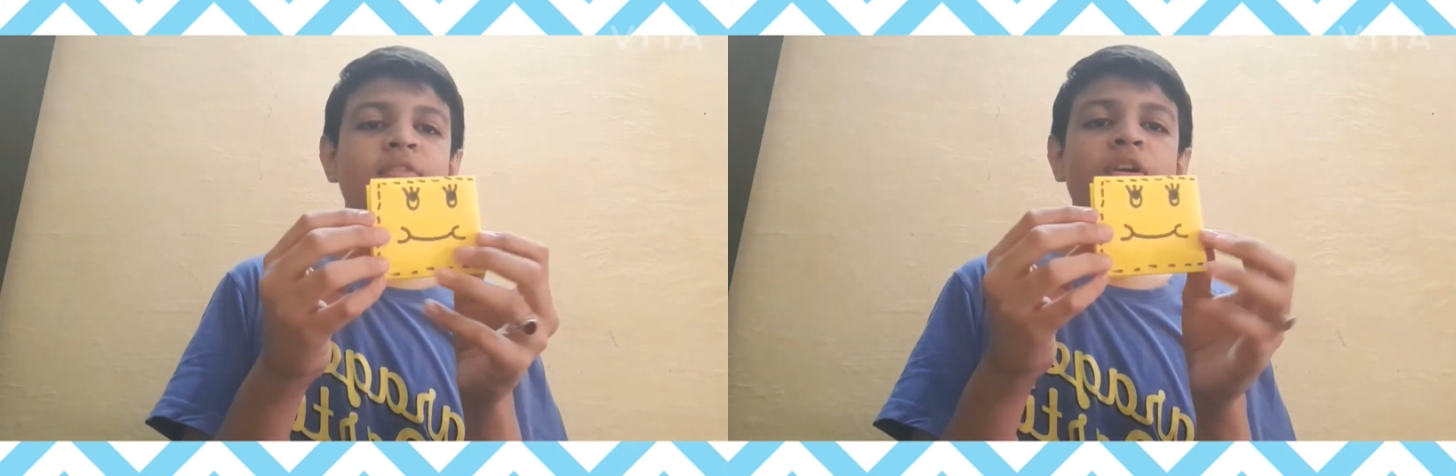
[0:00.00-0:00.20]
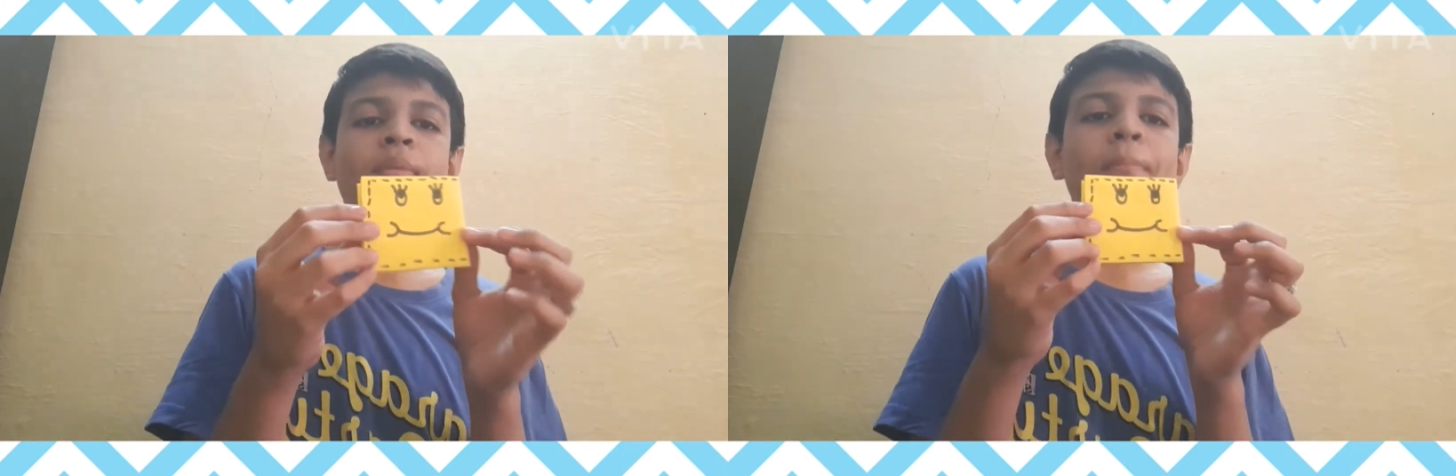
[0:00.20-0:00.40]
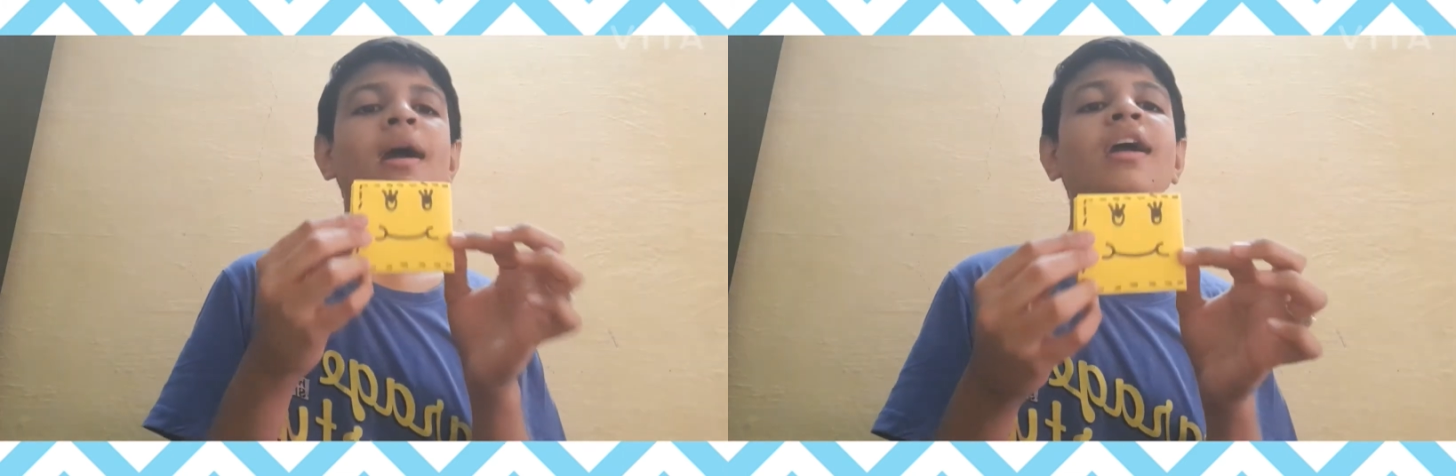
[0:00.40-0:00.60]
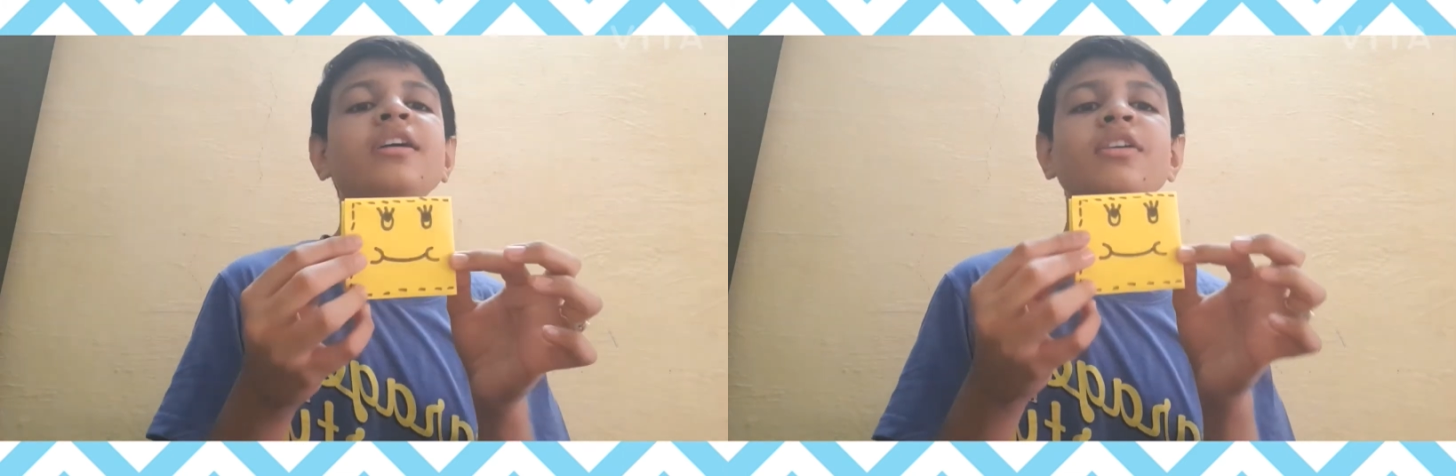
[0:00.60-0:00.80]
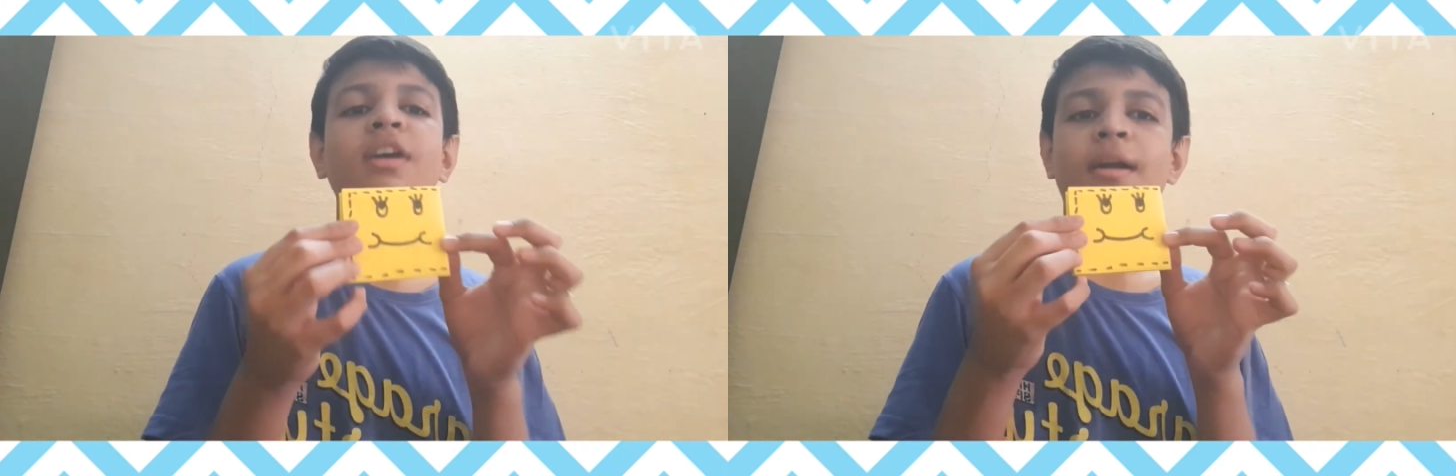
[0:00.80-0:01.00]
from a
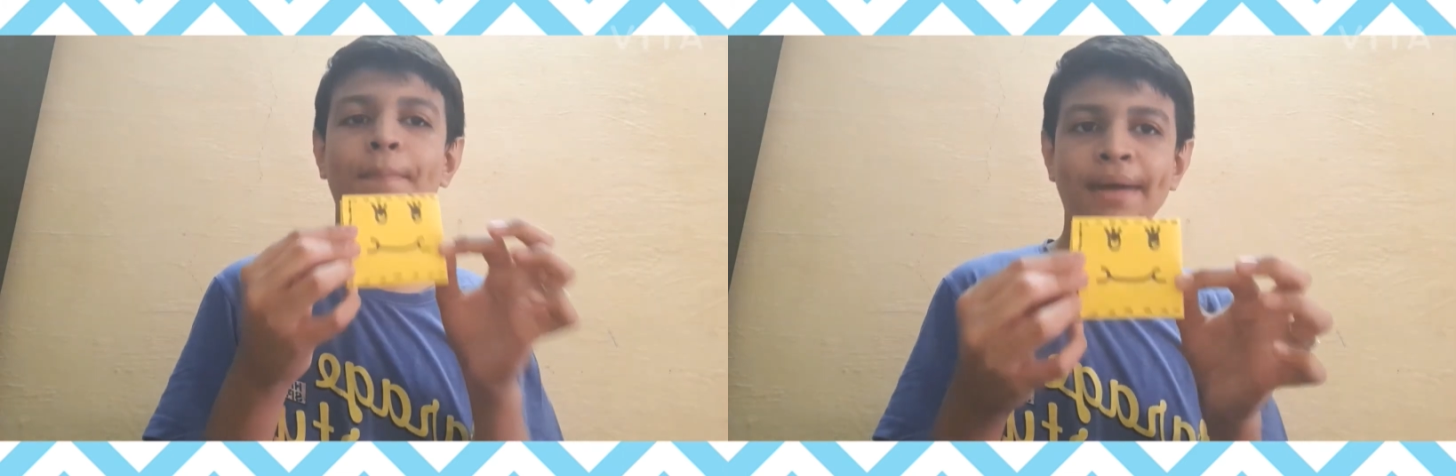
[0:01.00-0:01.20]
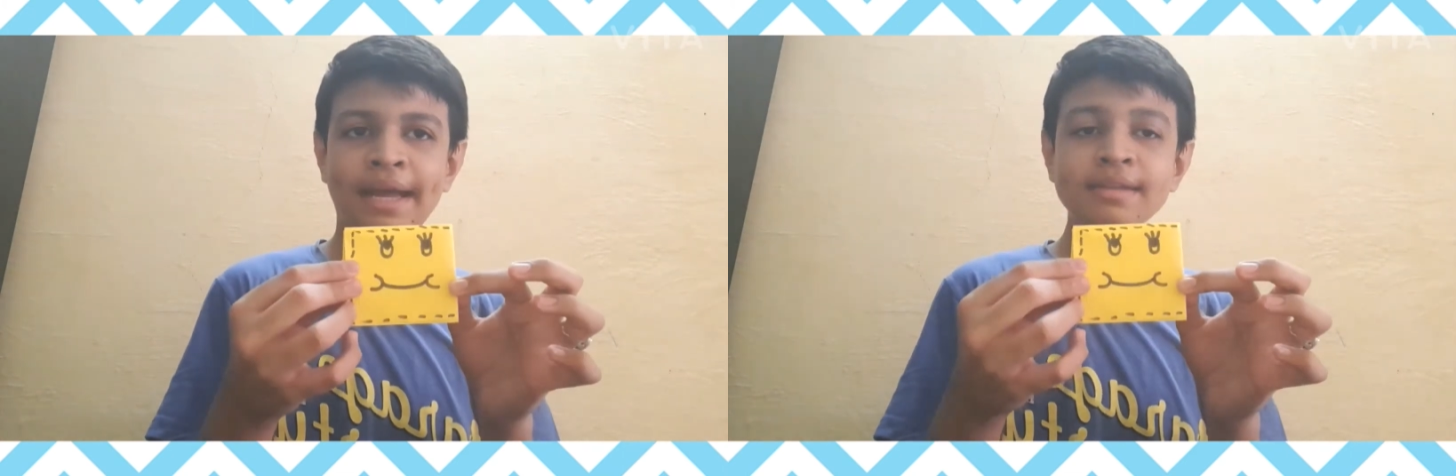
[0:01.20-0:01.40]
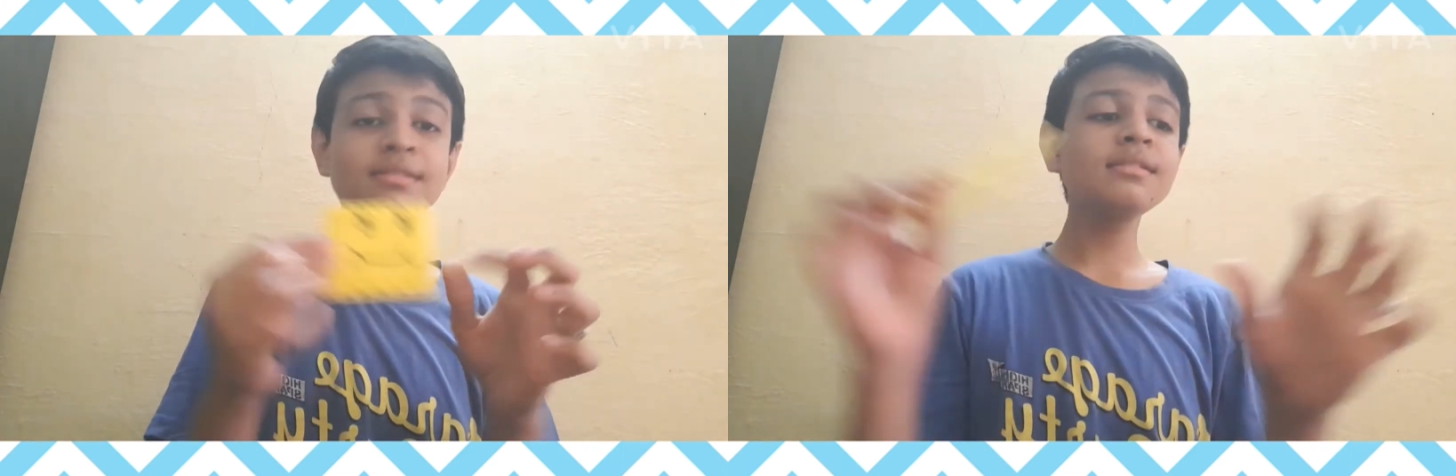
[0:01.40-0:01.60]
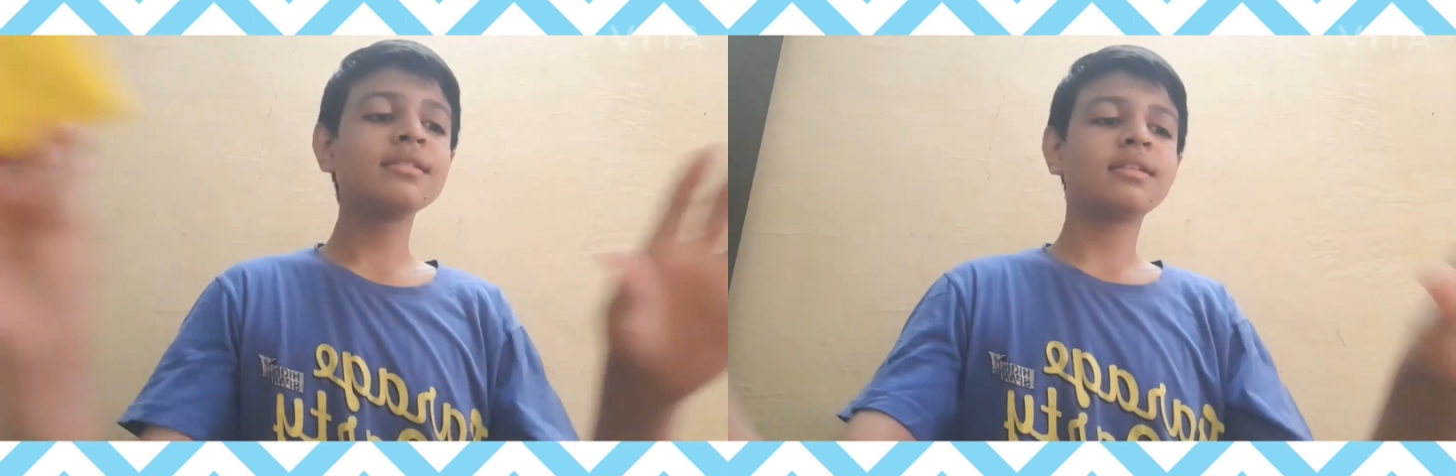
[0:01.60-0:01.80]
marker or a pen.